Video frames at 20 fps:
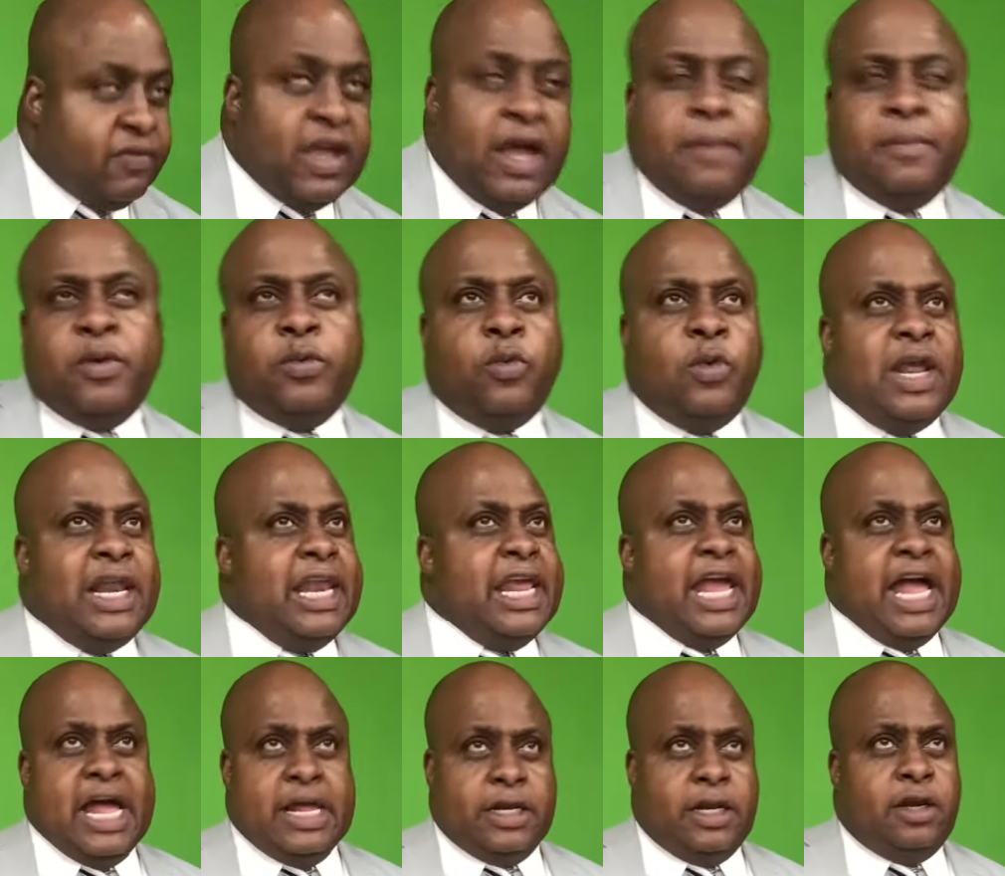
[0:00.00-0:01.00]
coming really
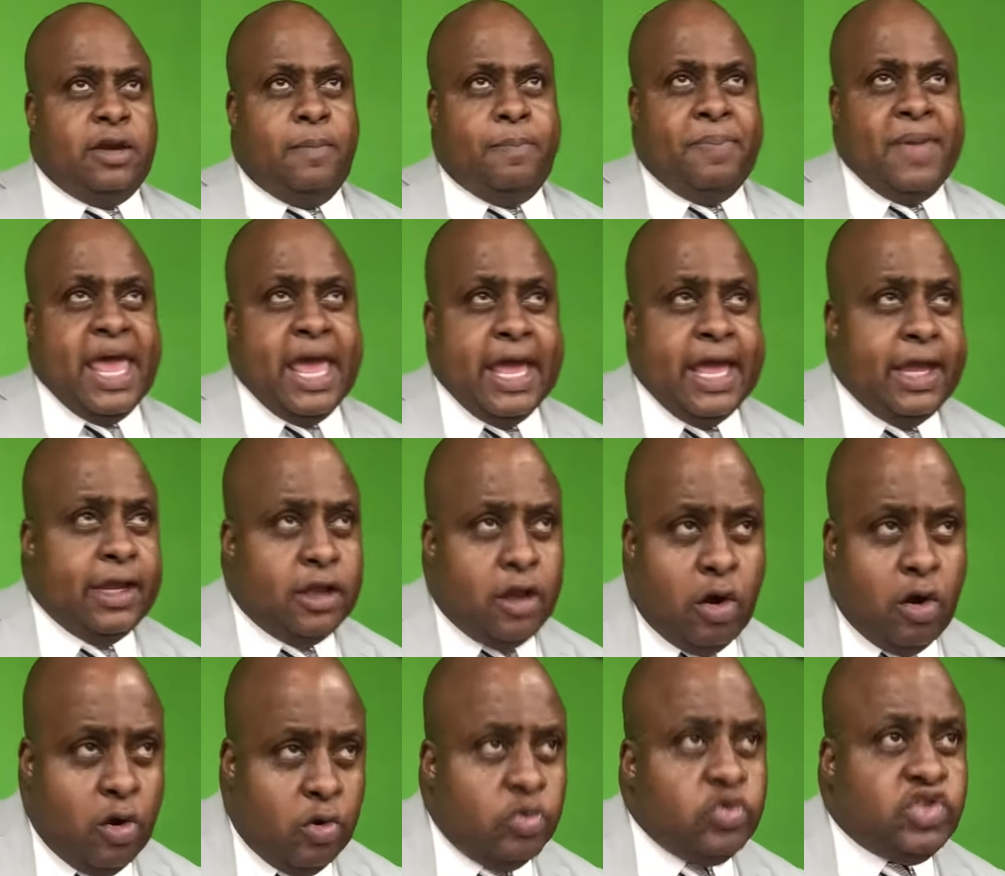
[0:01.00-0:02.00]
out of the bag
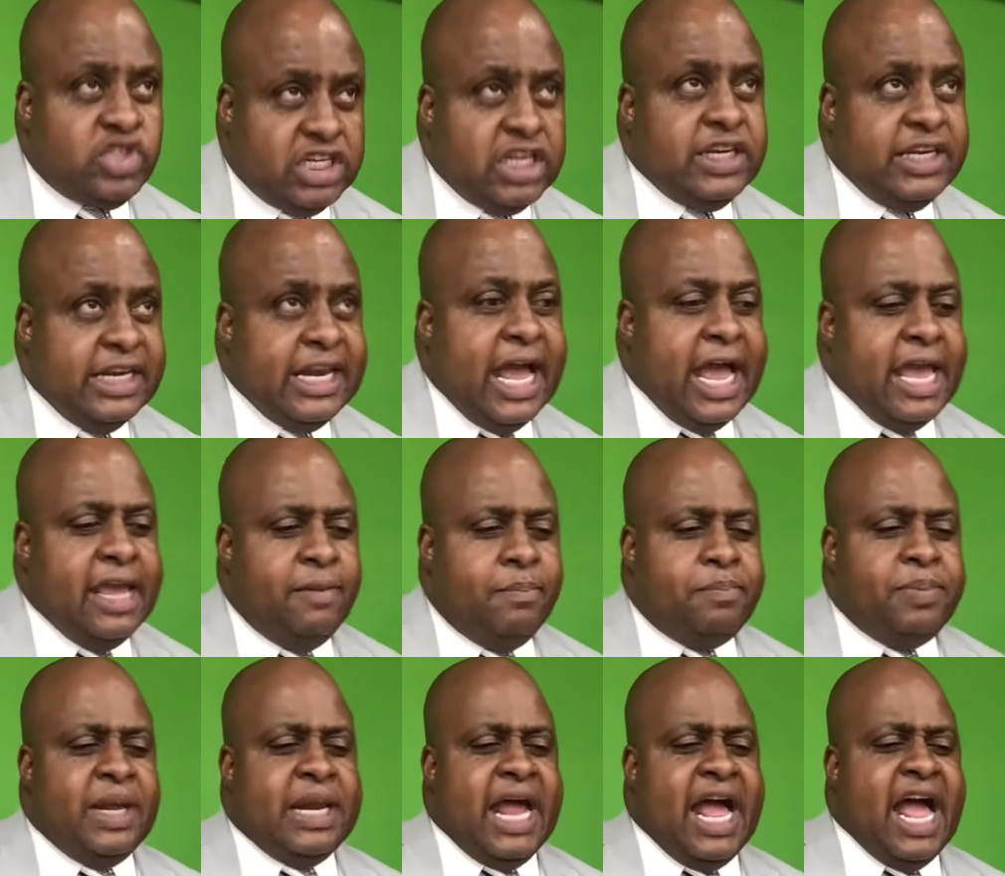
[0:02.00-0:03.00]
on tonight,
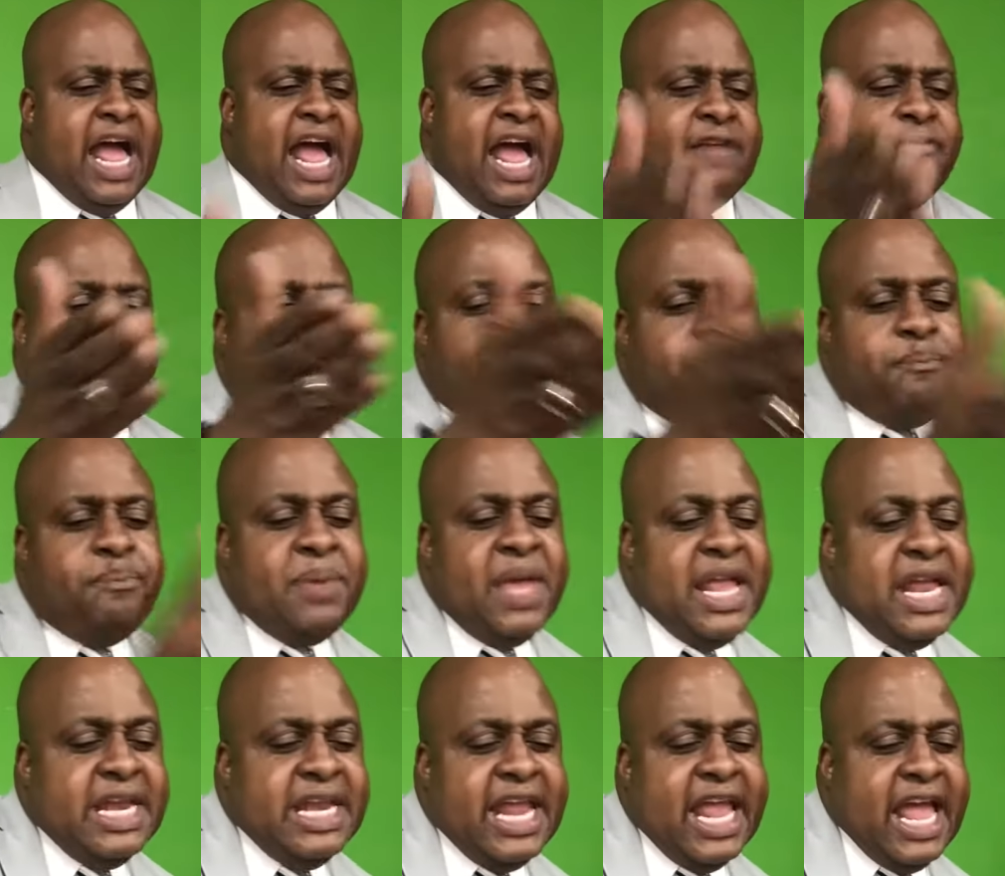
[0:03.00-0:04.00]
but I've
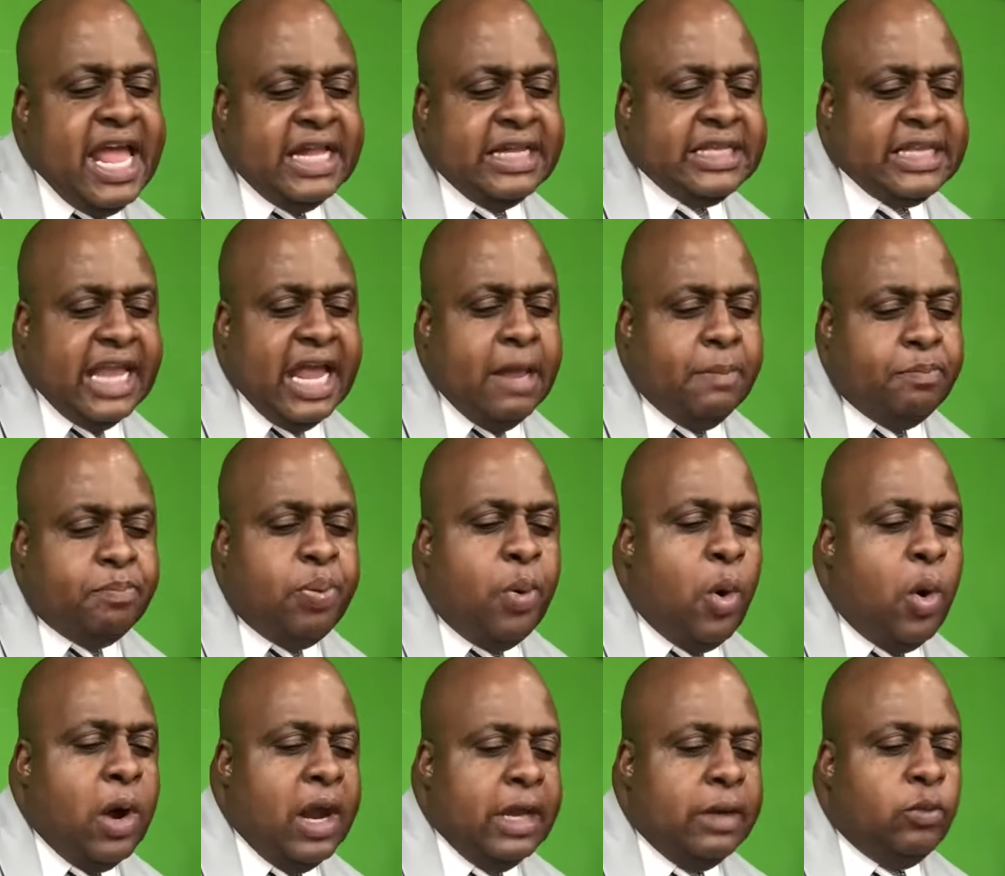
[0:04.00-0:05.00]
been at that
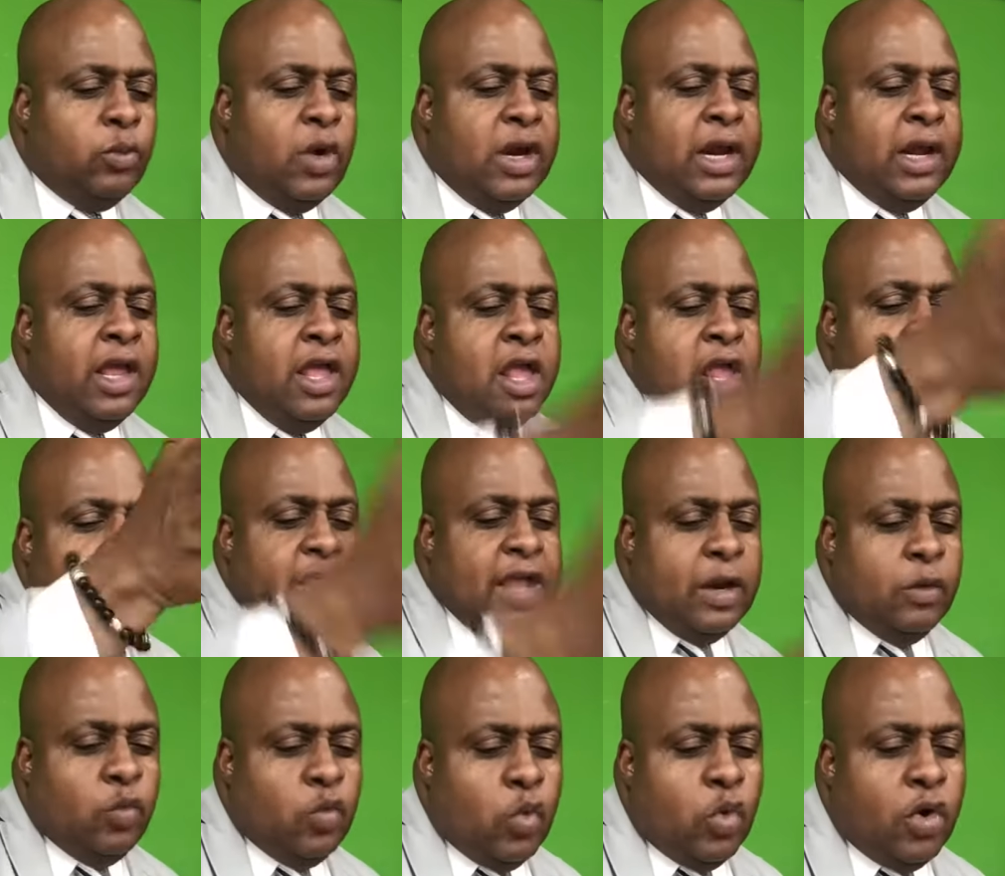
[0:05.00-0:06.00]
point where
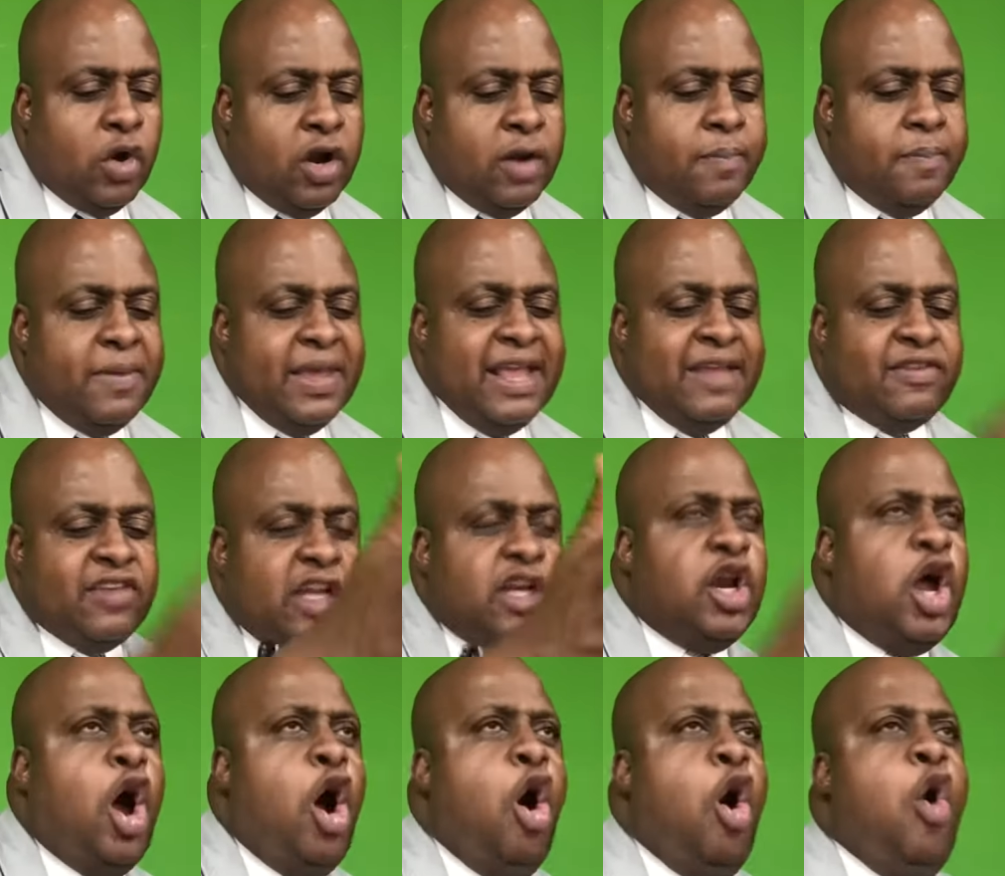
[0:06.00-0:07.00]
that word means
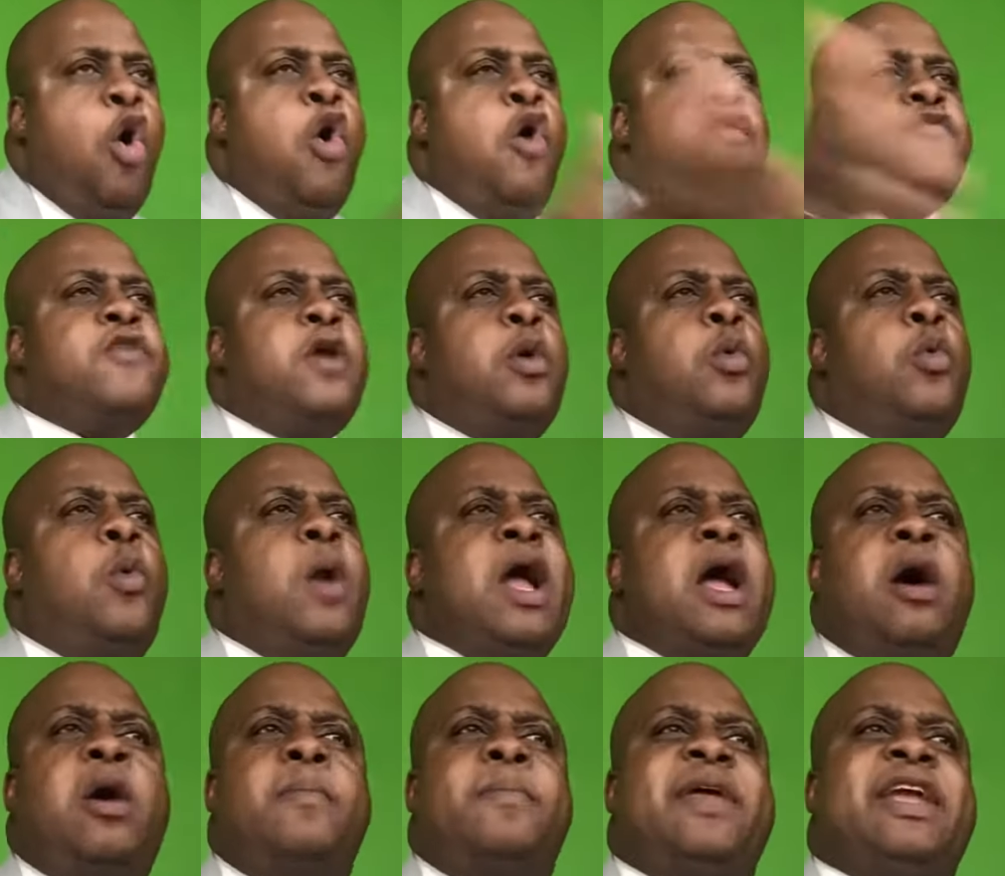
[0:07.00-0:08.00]
an
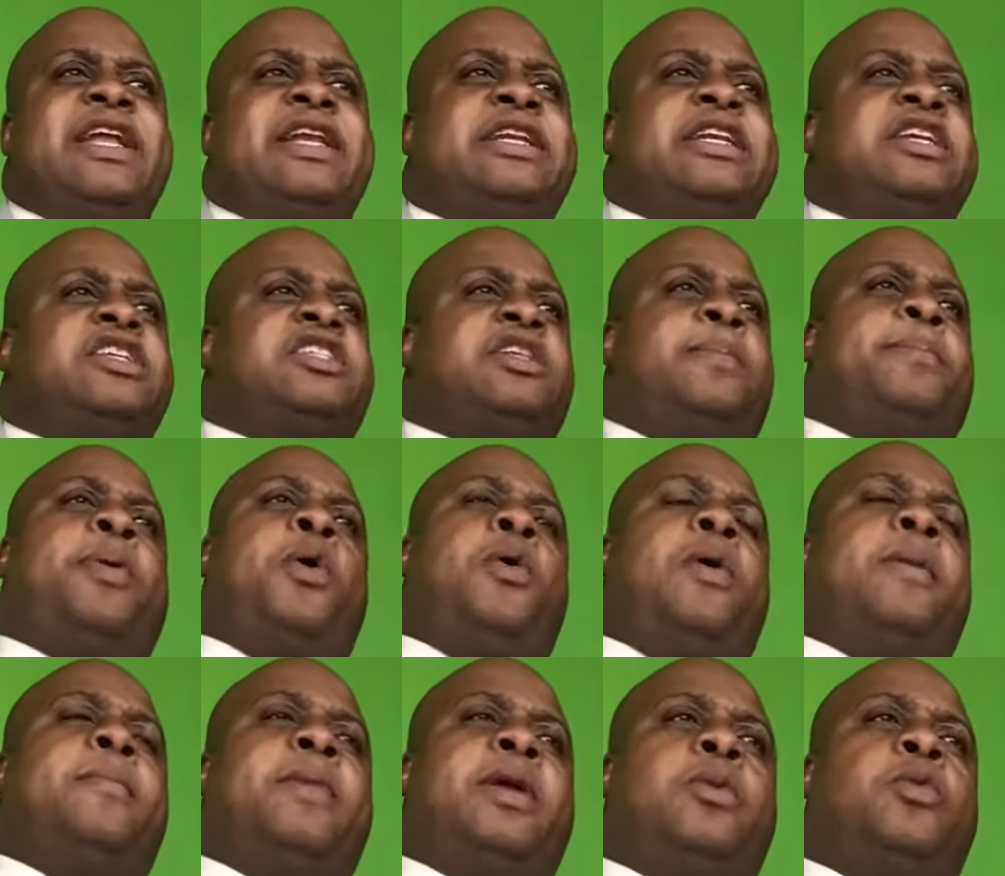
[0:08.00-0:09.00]
overwhelming
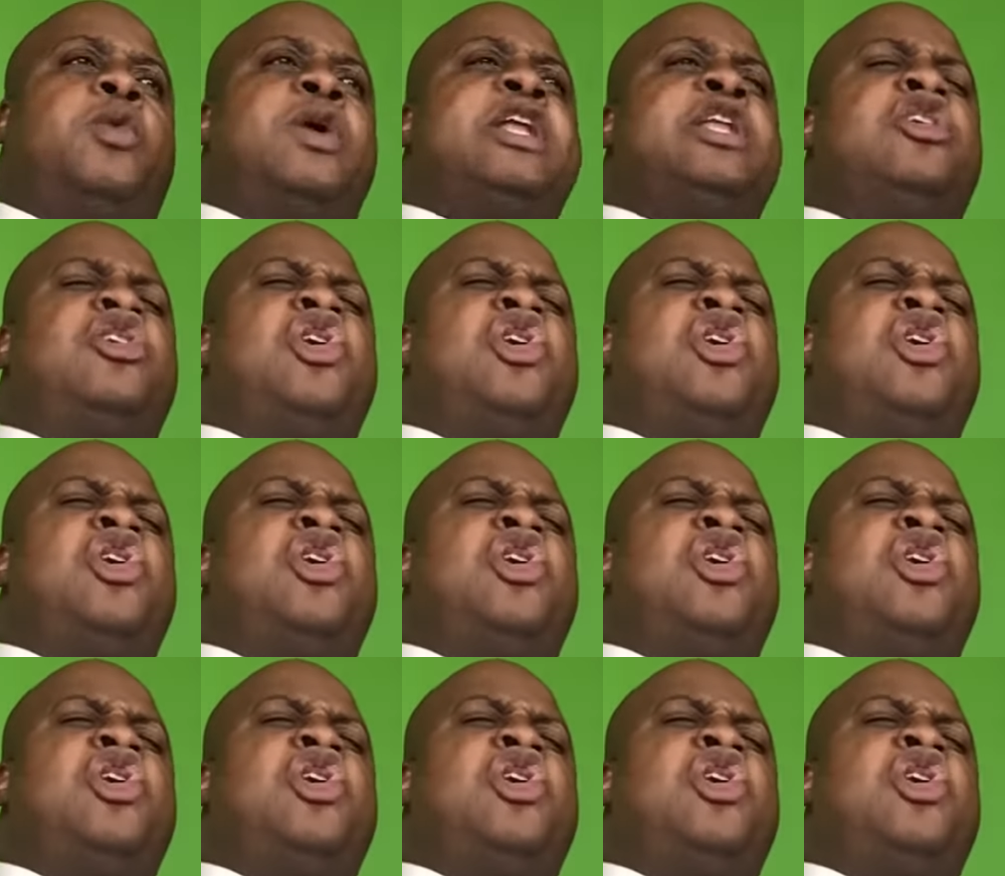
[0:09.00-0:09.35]
disappointment. When